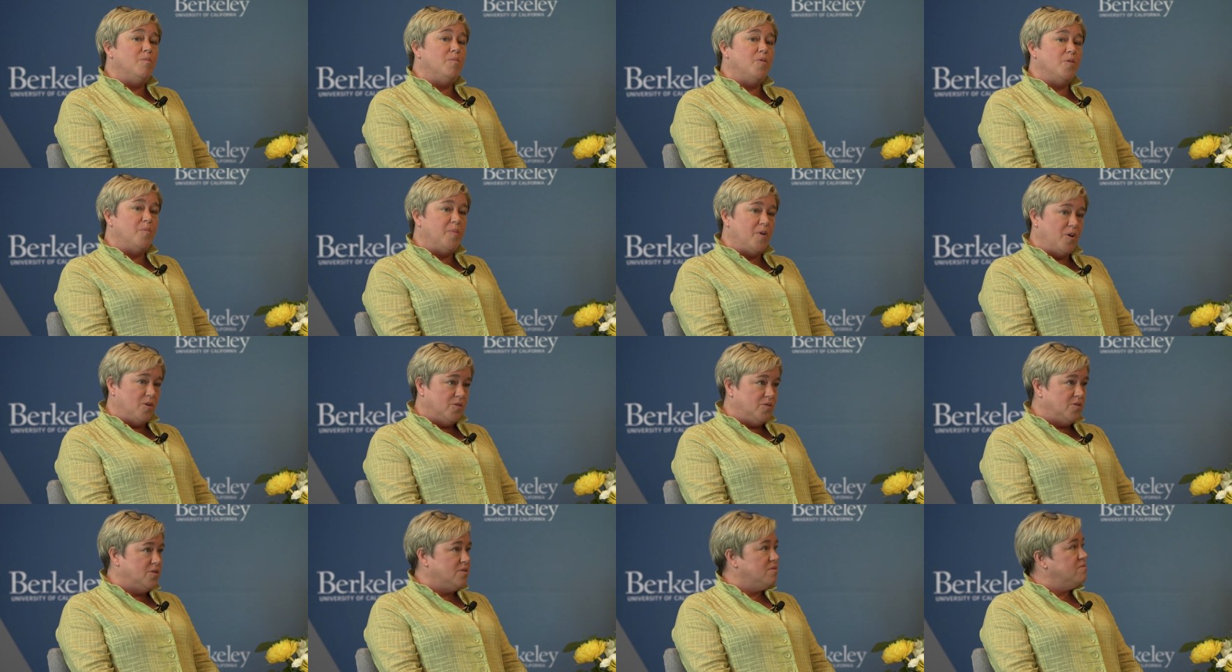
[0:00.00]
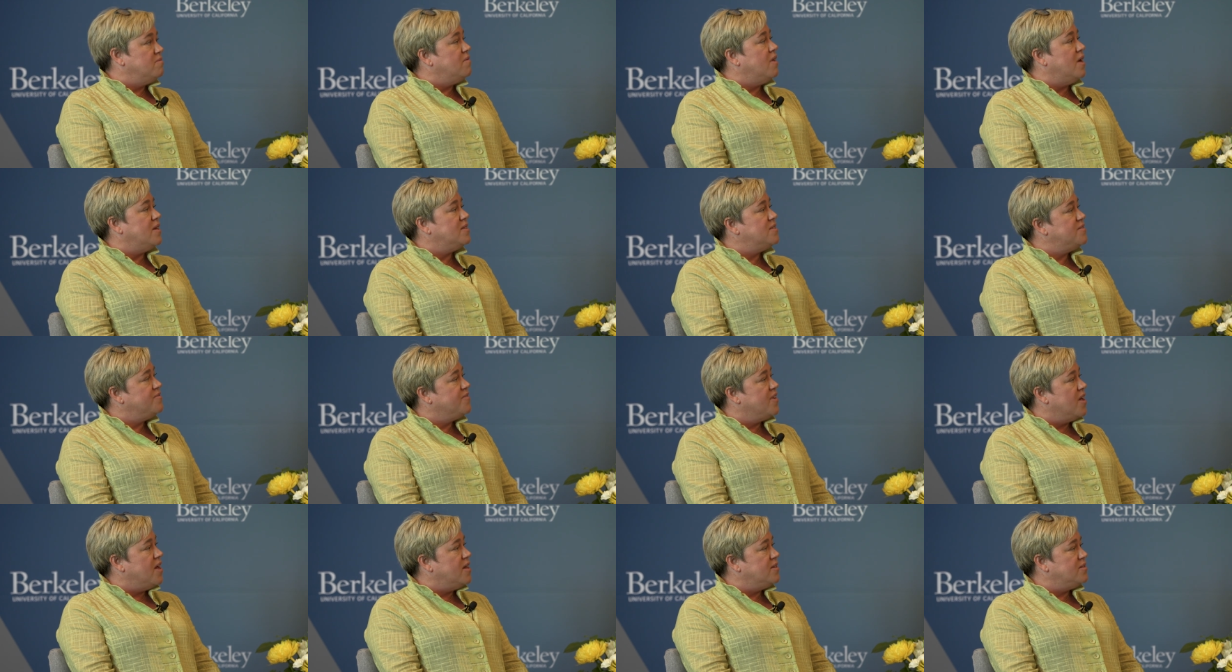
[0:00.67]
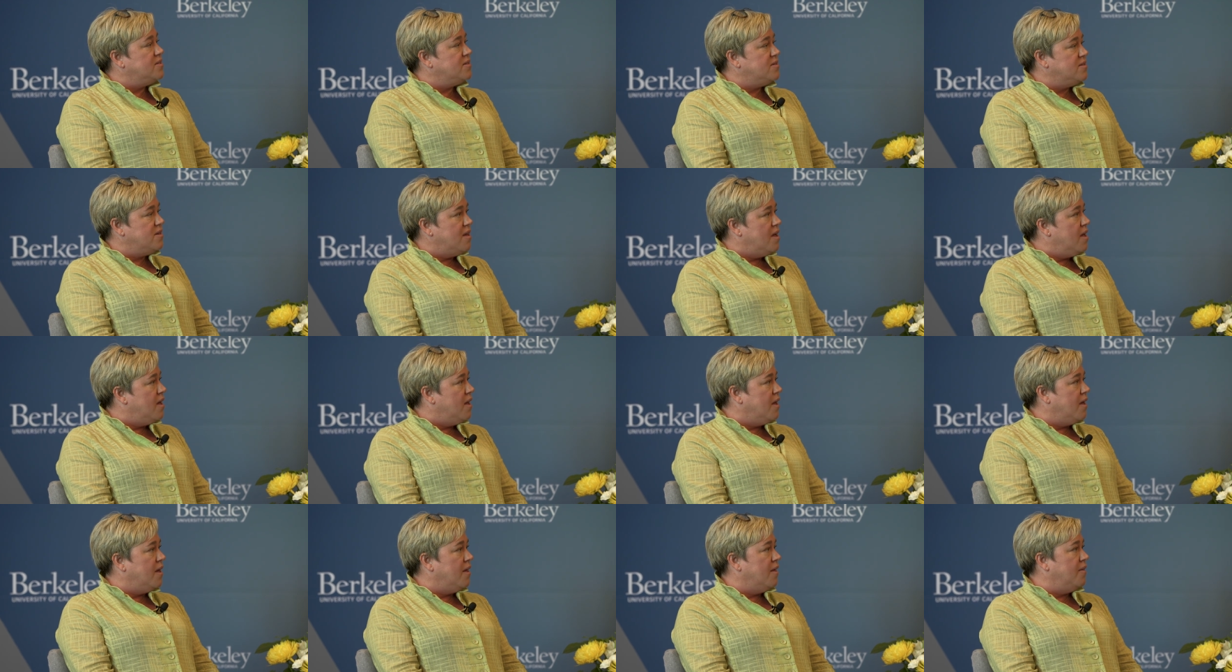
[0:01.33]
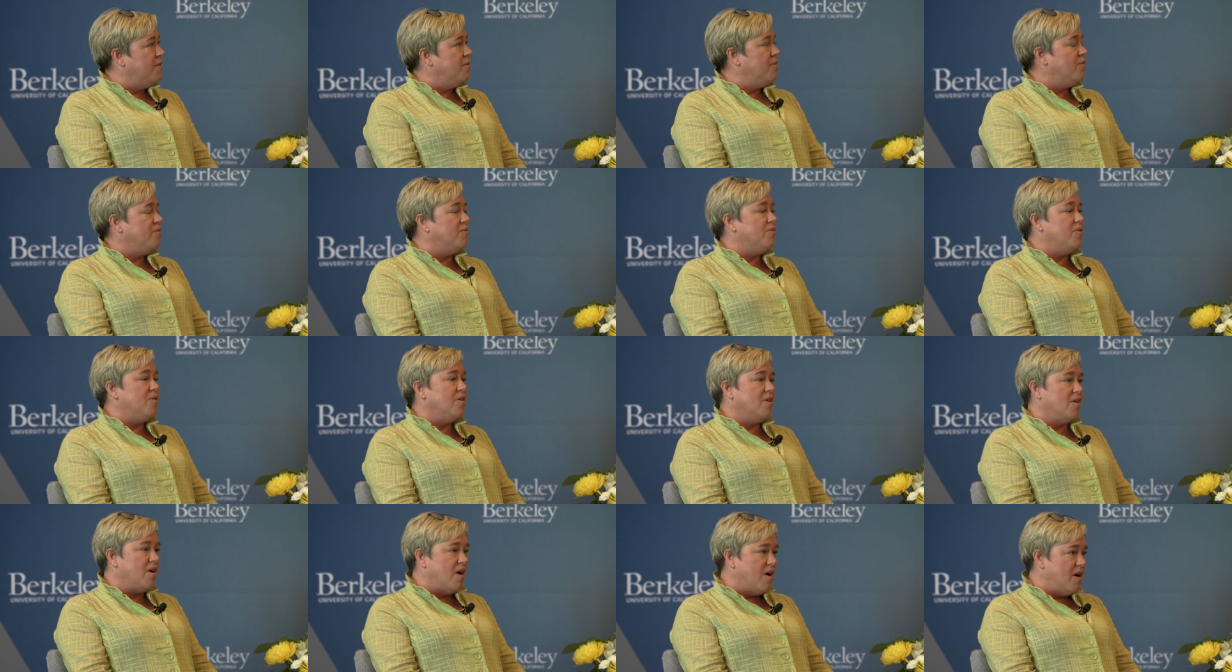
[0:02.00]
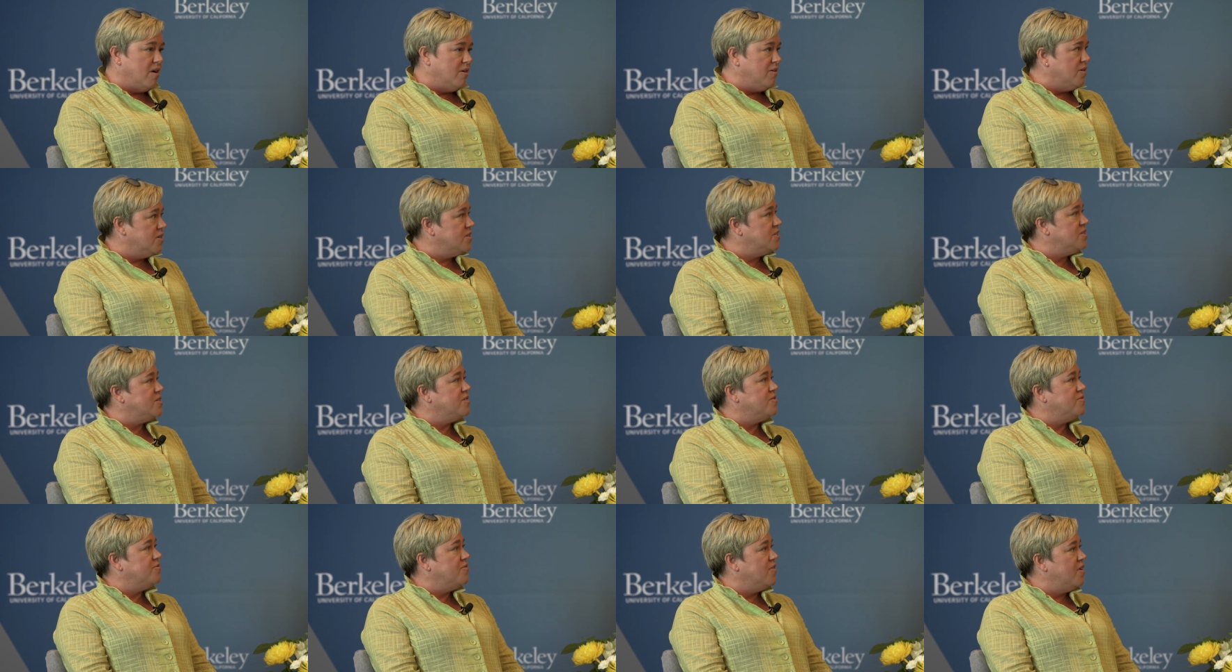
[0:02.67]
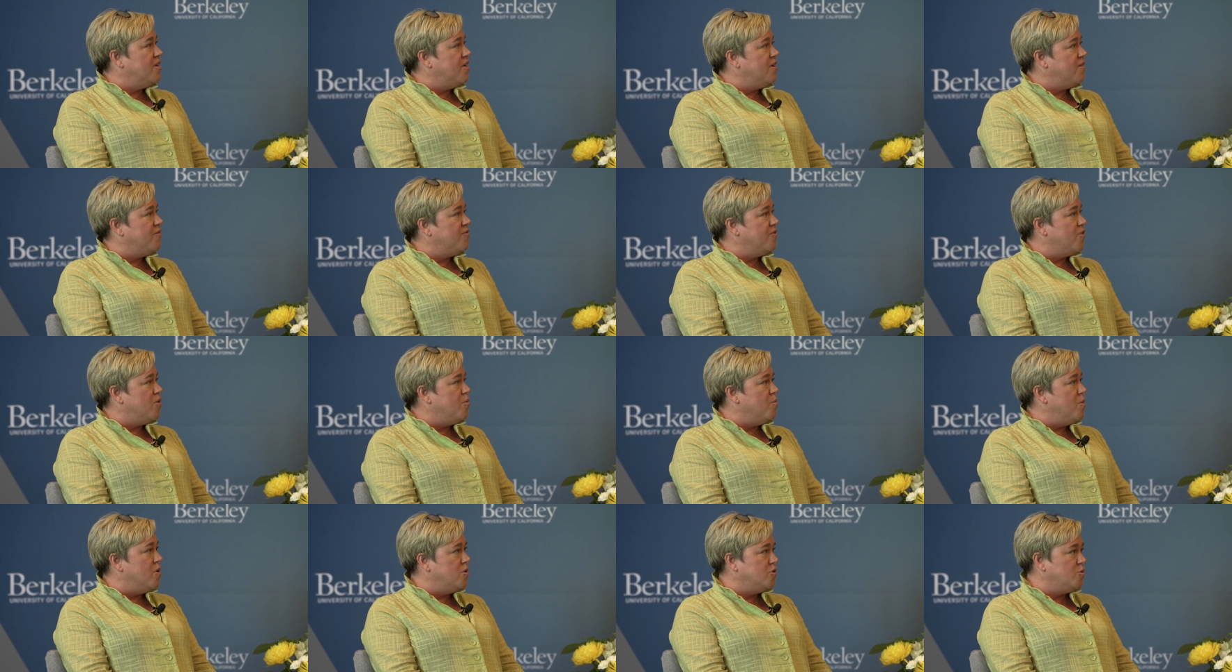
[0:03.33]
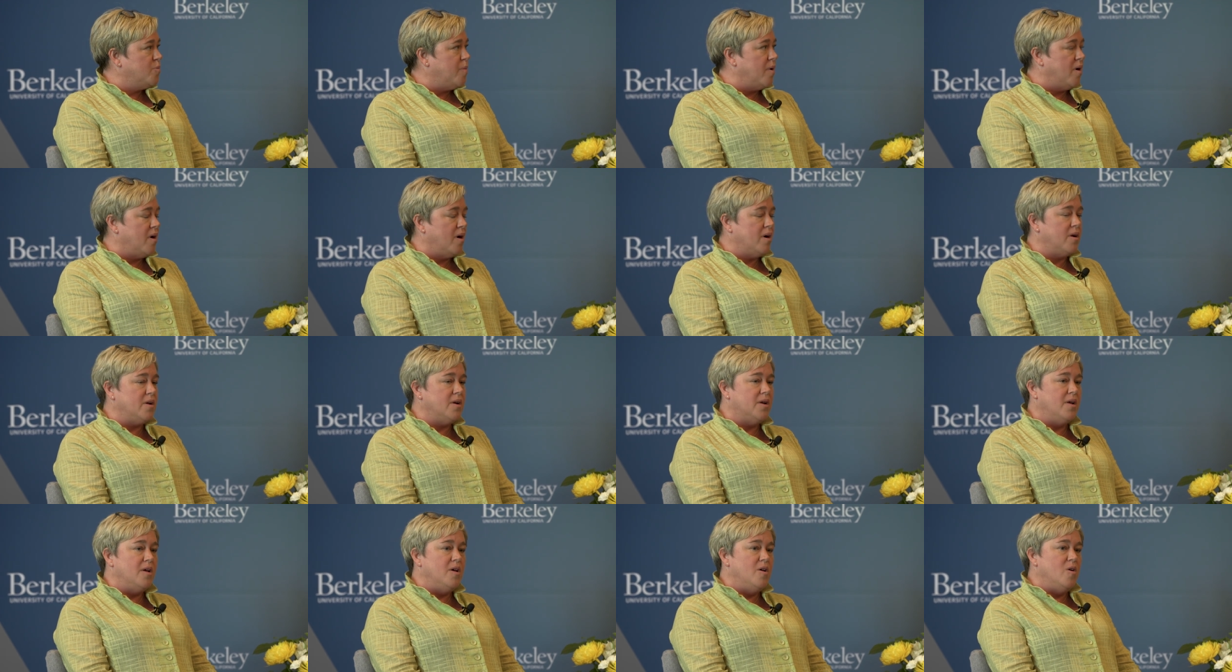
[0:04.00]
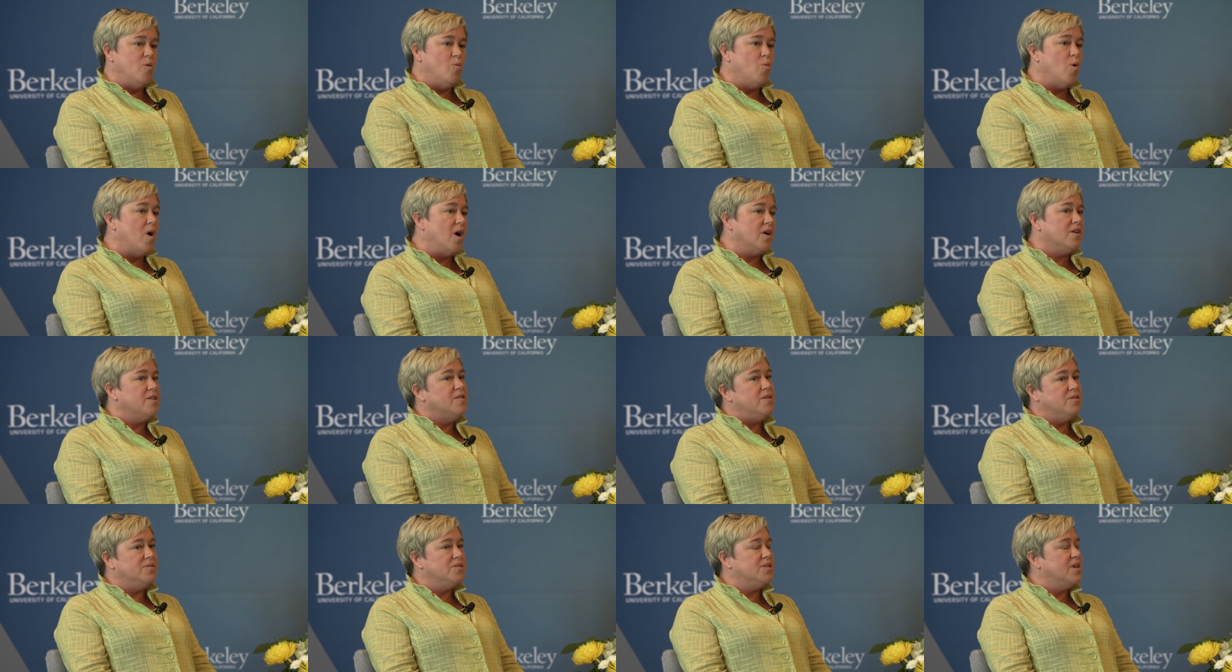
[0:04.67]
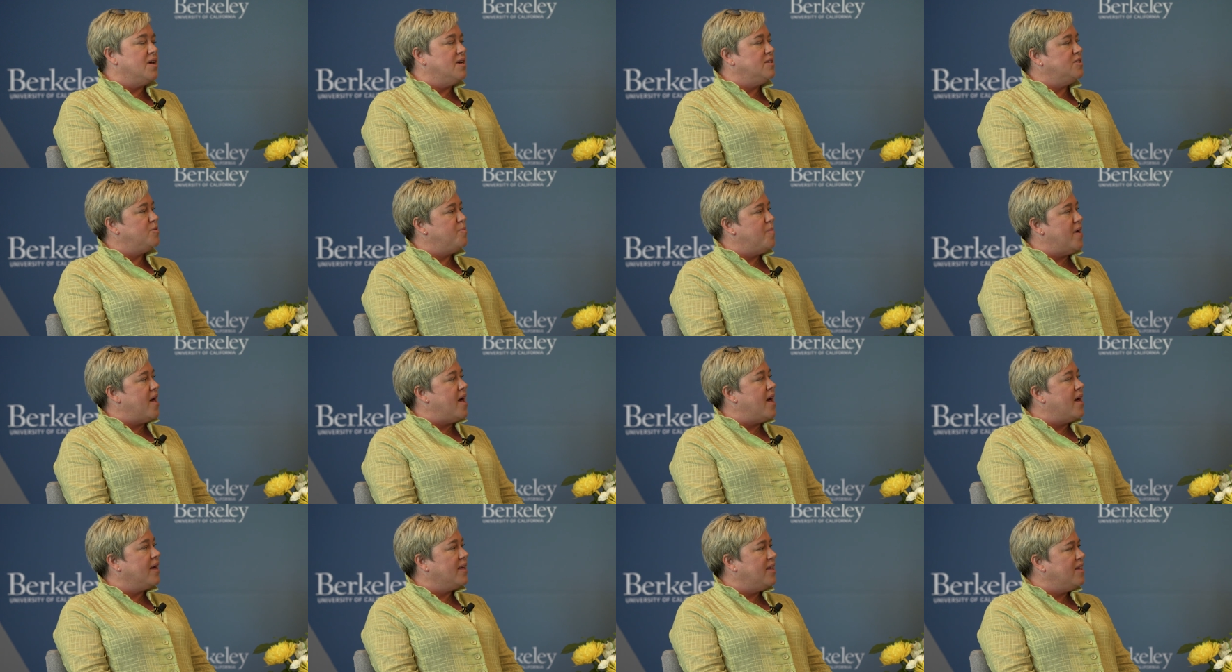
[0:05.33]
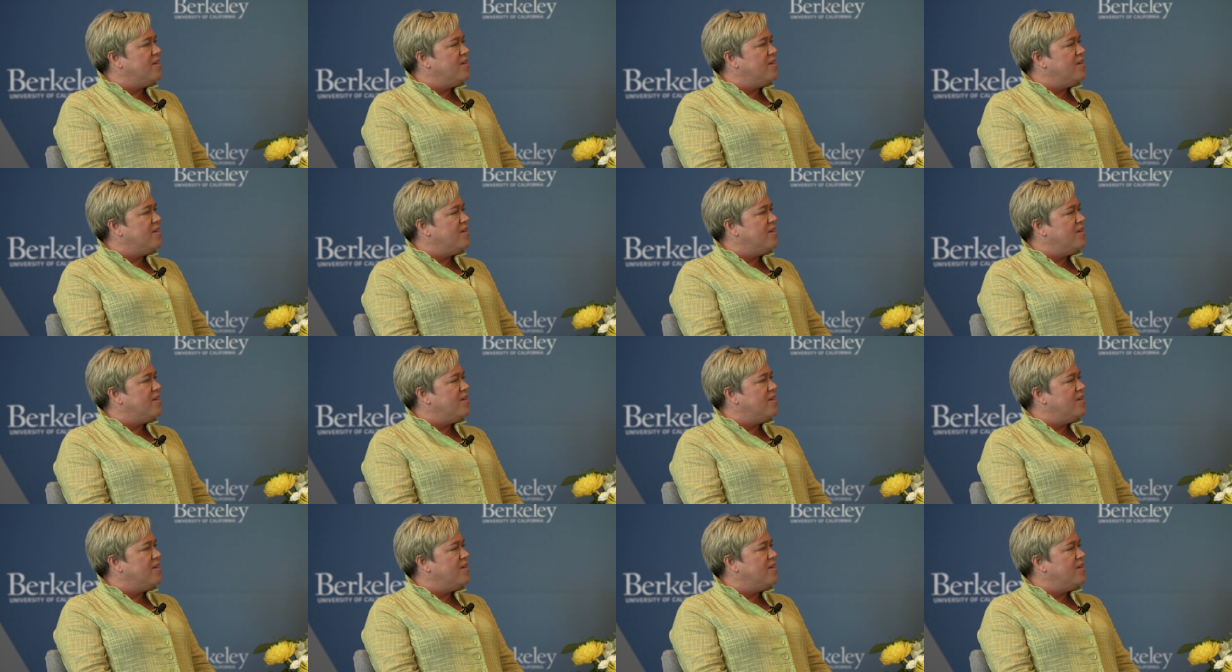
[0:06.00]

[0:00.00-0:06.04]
proposed lots of cuts, and the Congress, uh, for the most part, walked those cuts back.